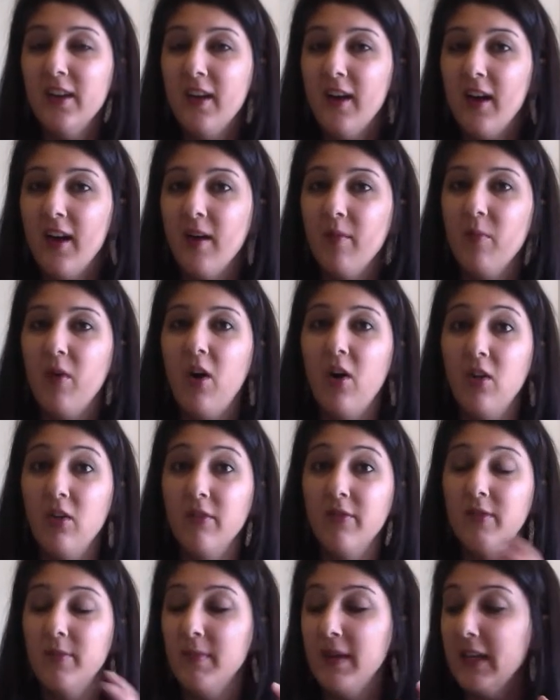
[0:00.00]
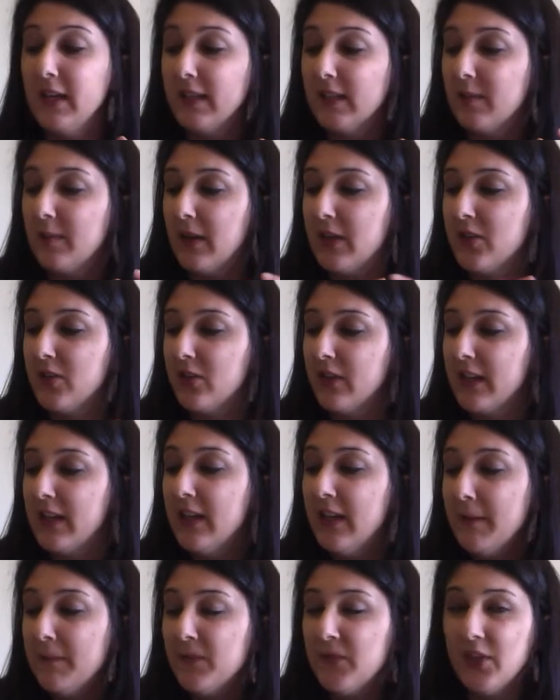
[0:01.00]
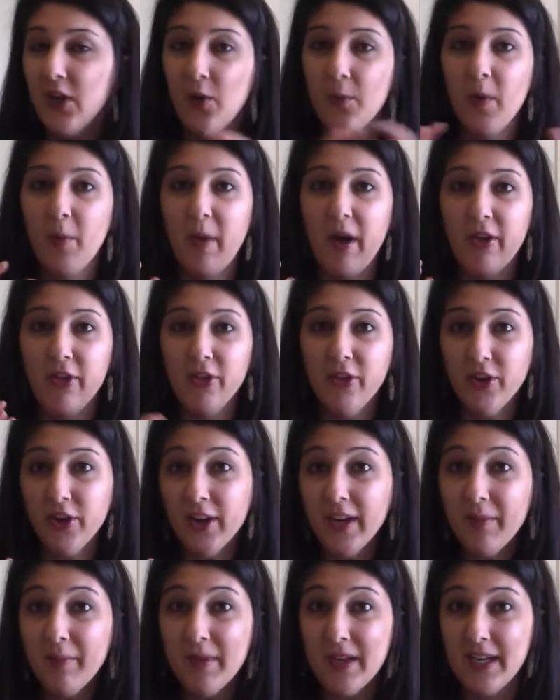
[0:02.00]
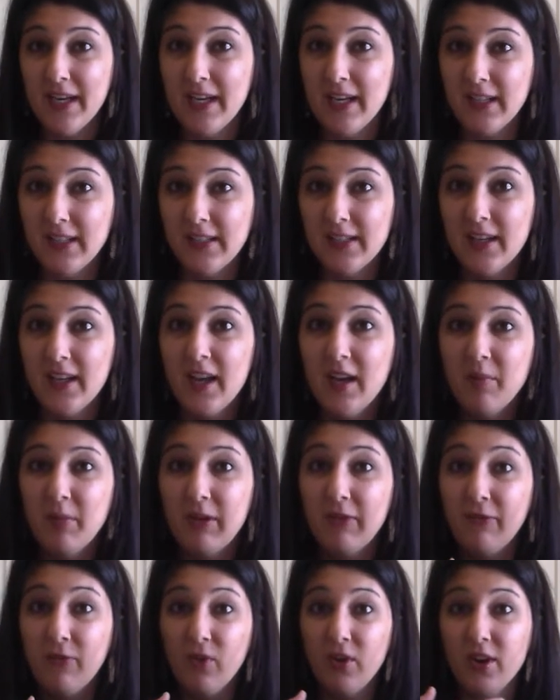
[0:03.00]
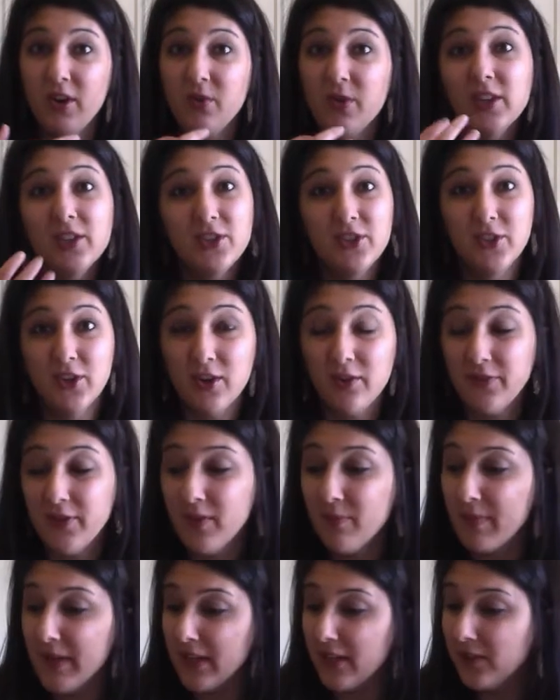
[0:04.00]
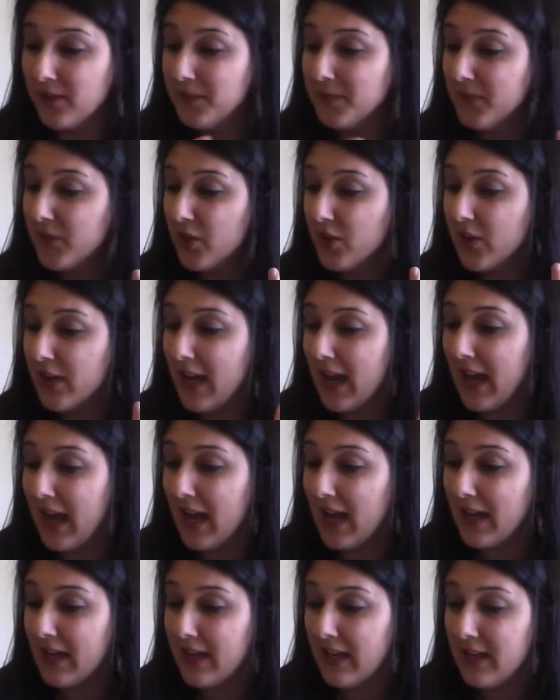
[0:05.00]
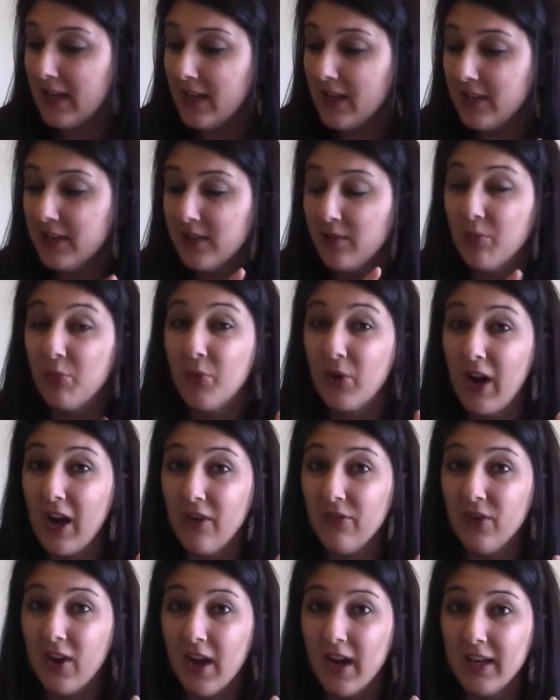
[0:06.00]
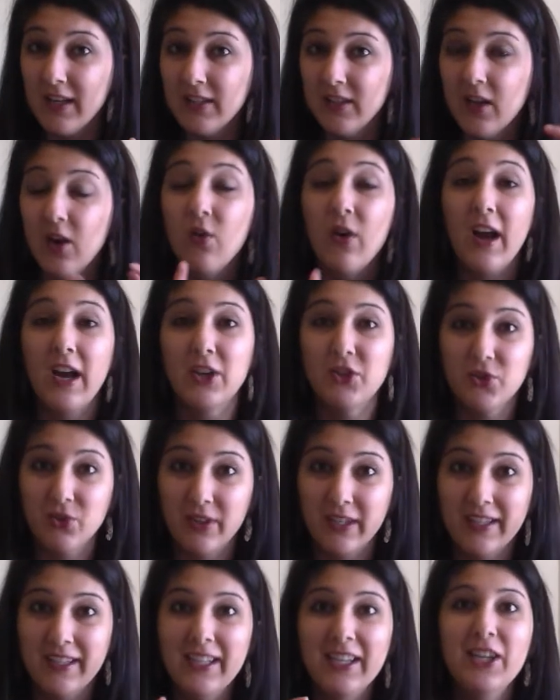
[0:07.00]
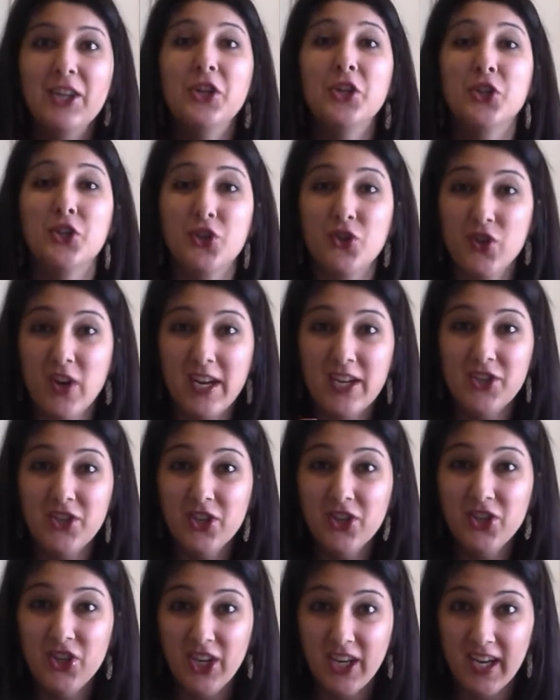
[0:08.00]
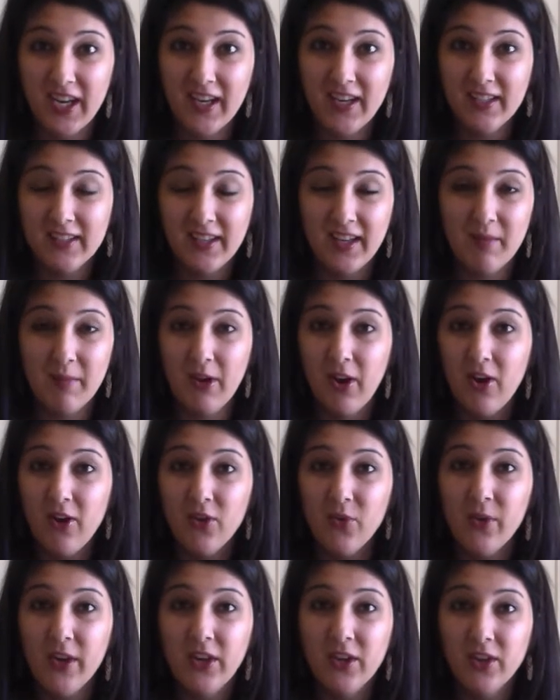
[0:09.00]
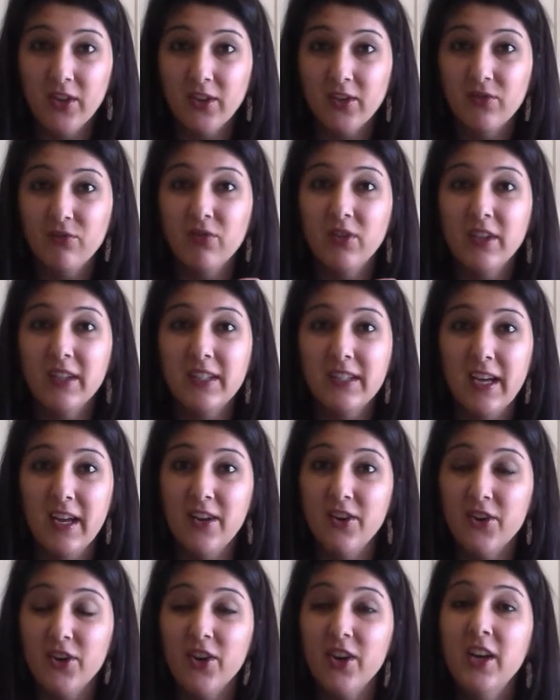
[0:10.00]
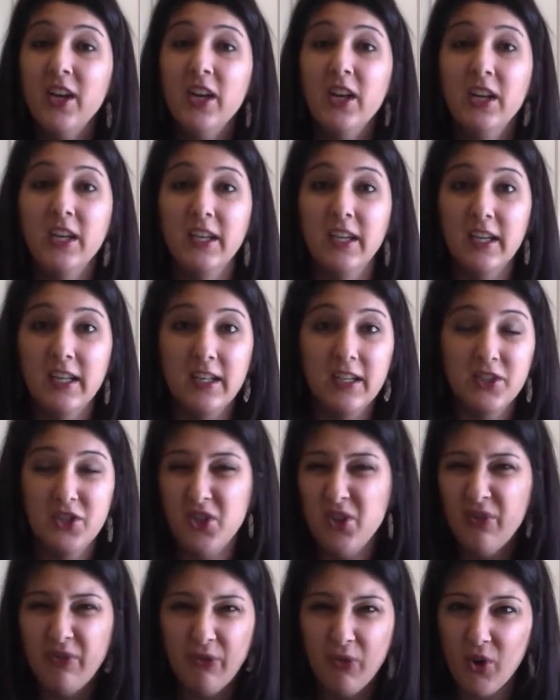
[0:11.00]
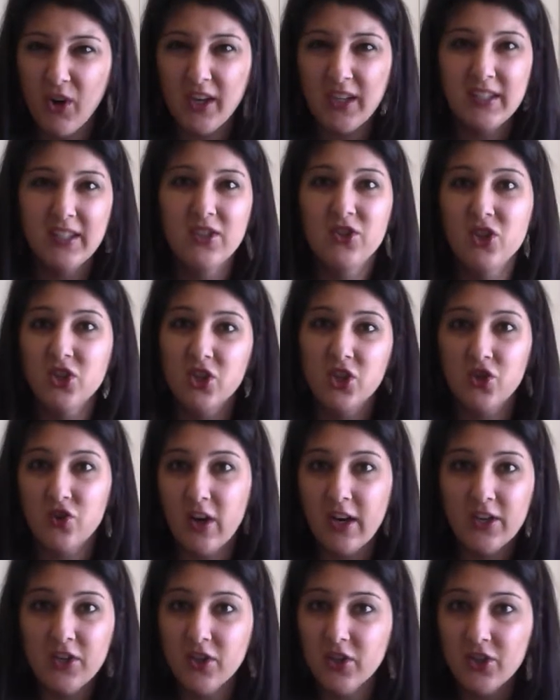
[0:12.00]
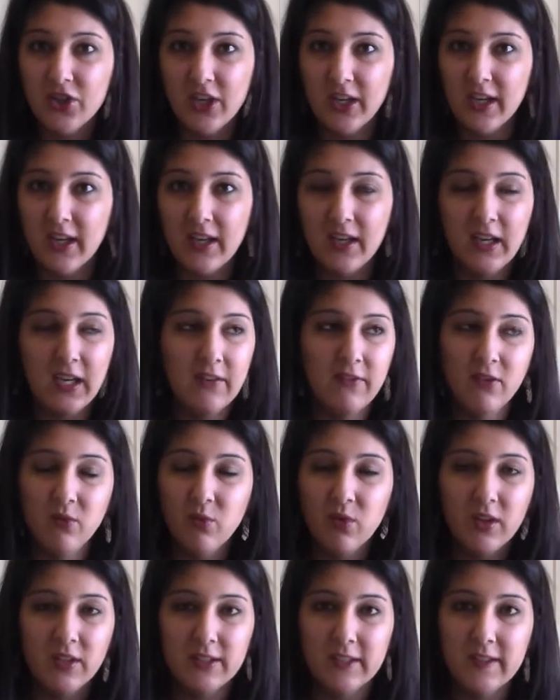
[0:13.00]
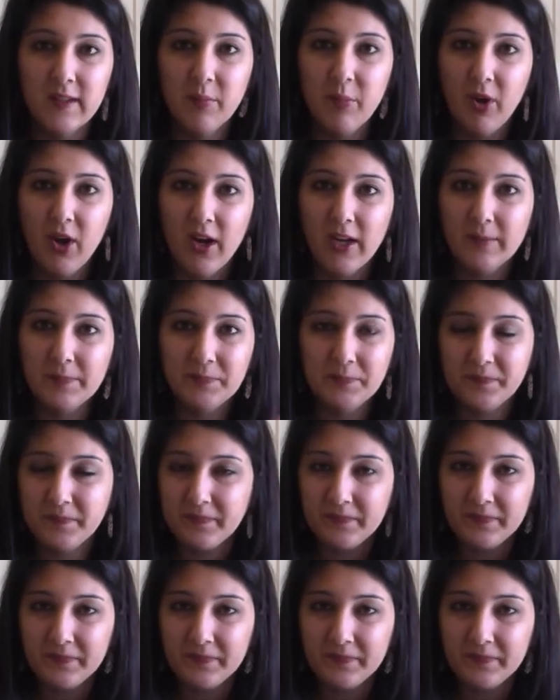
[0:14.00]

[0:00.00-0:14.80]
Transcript: all of the meat especially. So about 30 minutes before you want to serve your meal, you're going to add in some brown rice. Oh, actually, shred your chicken. It's going to be all the way cooked, really tender. Get 2 forks and just shred your chicken even while it's in the pot.